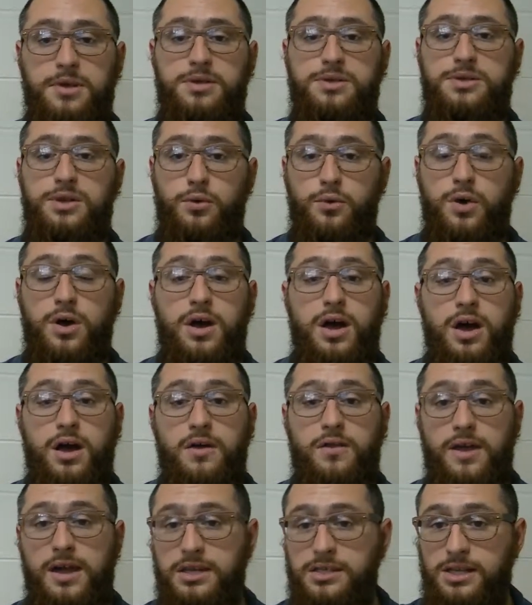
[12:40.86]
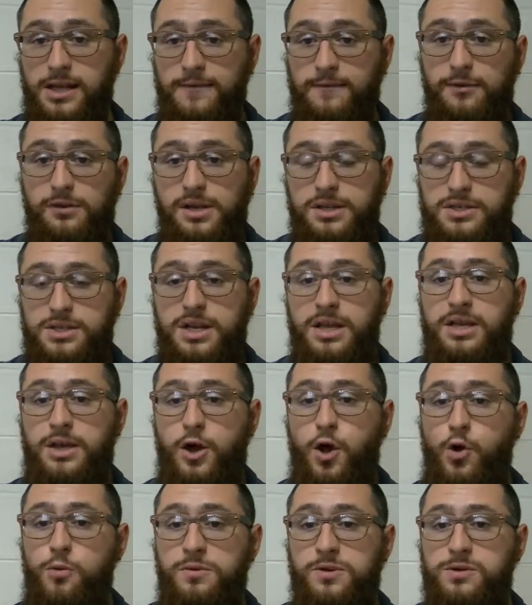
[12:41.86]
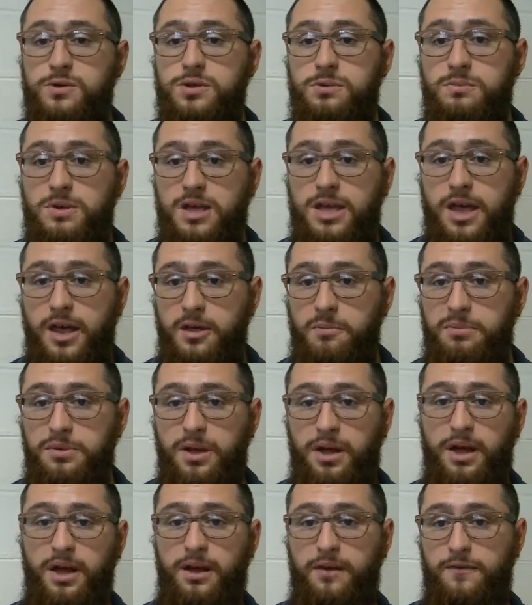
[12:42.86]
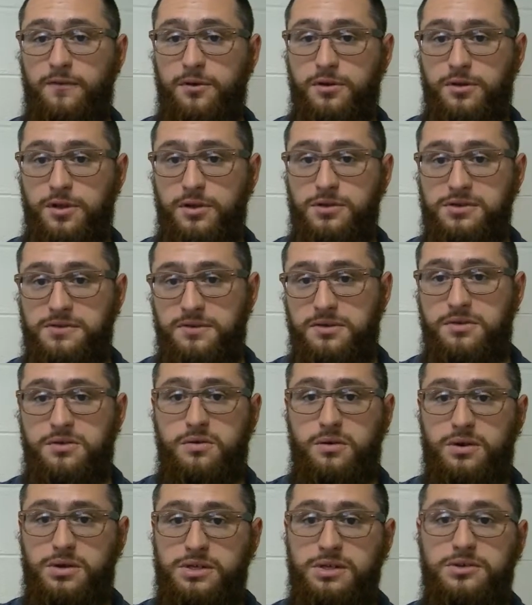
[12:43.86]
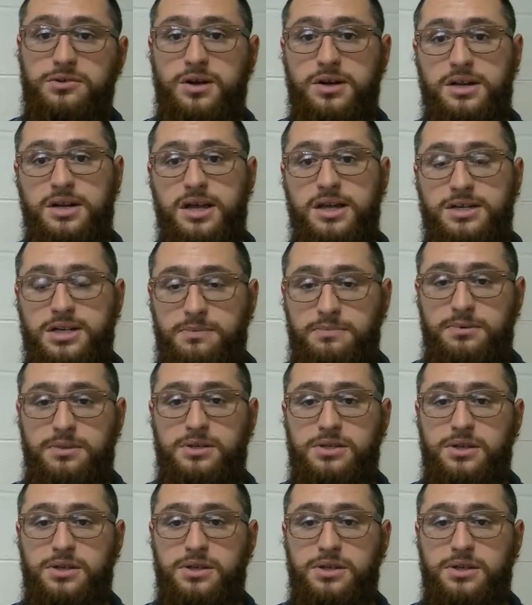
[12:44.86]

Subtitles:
So, thanks a lot for listening. I hope this was a big help for those of you who are still trying to catch up.